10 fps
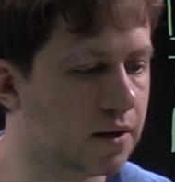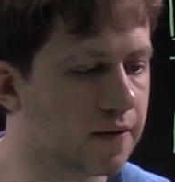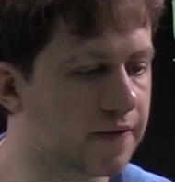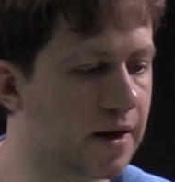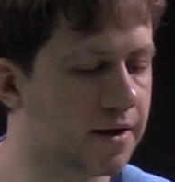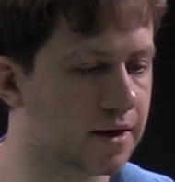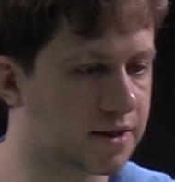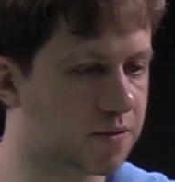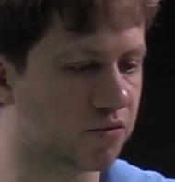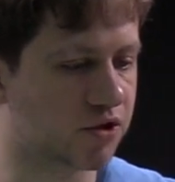then
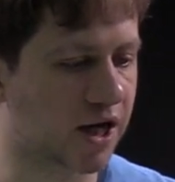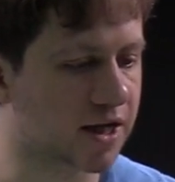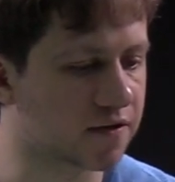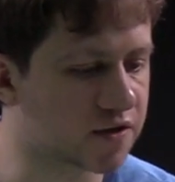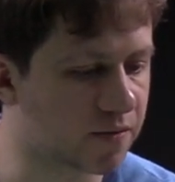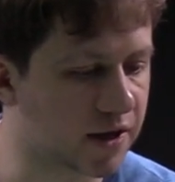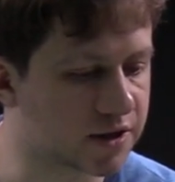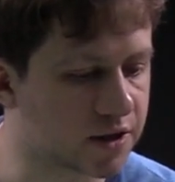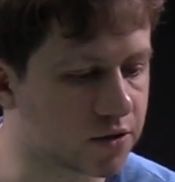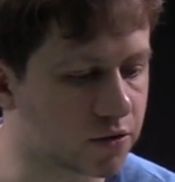this projective space
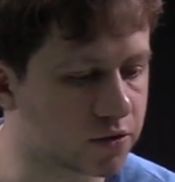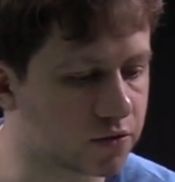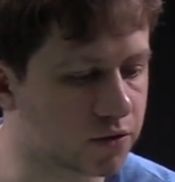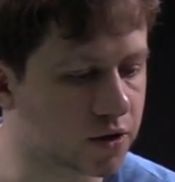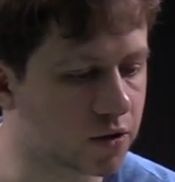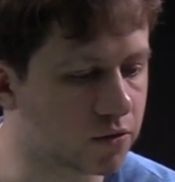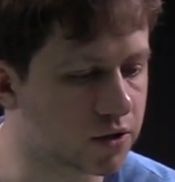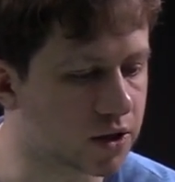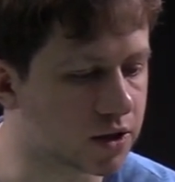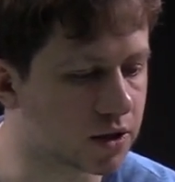is also
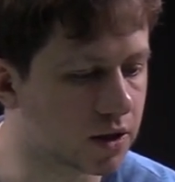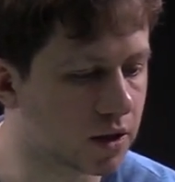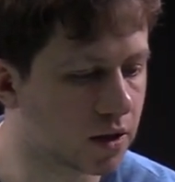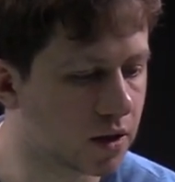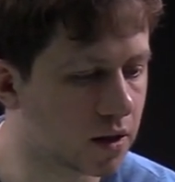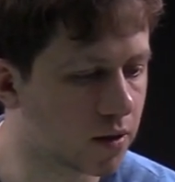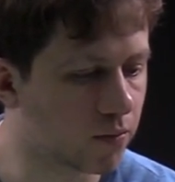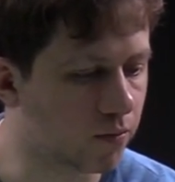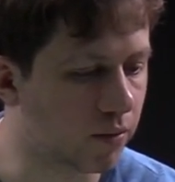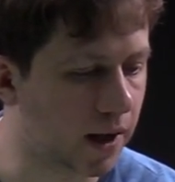denoted
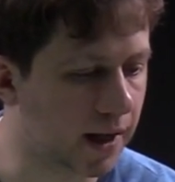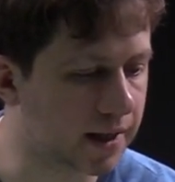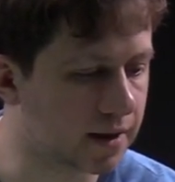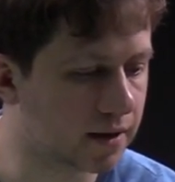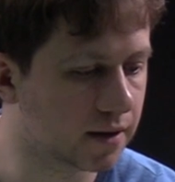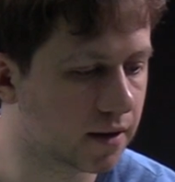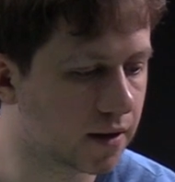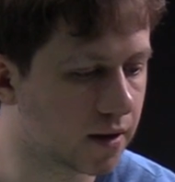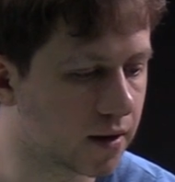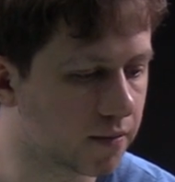by
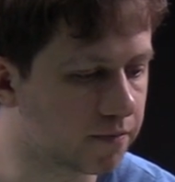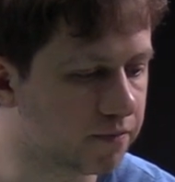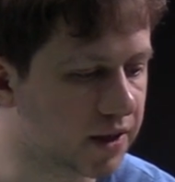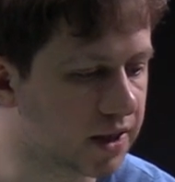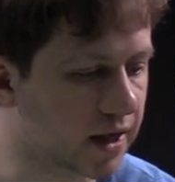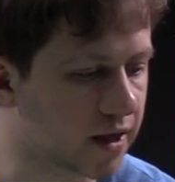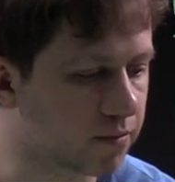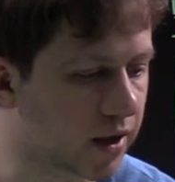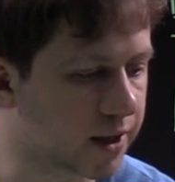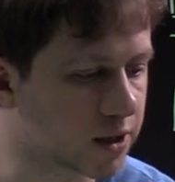
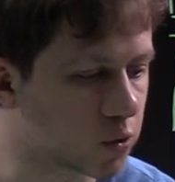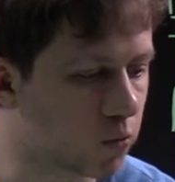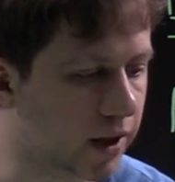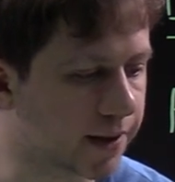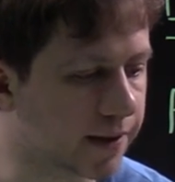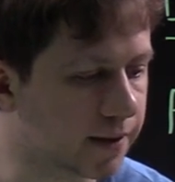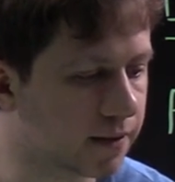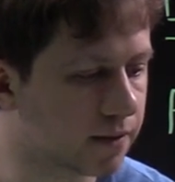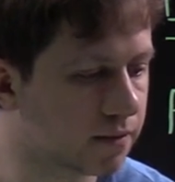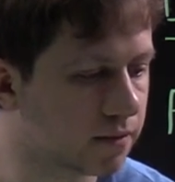Pn-1.
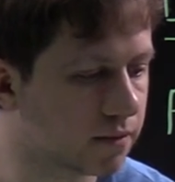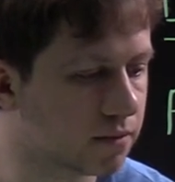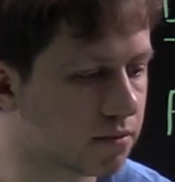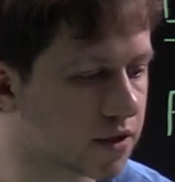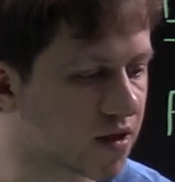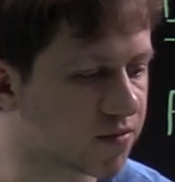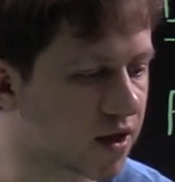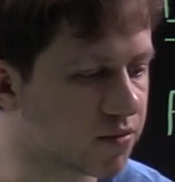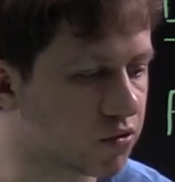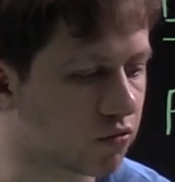
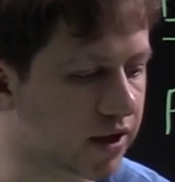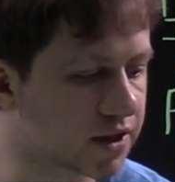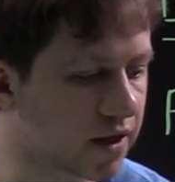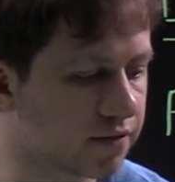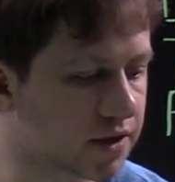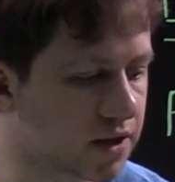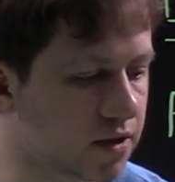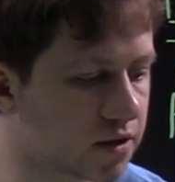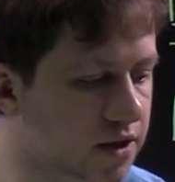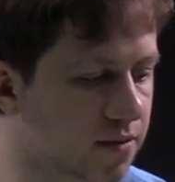Sometimes you write F
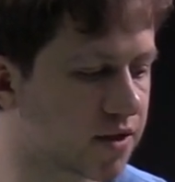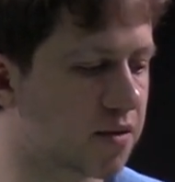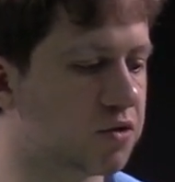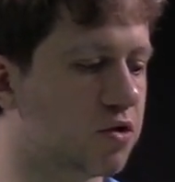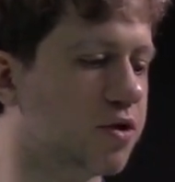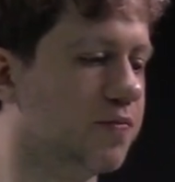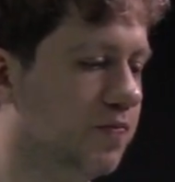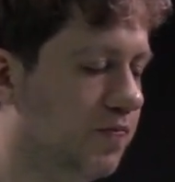here, sometimes not.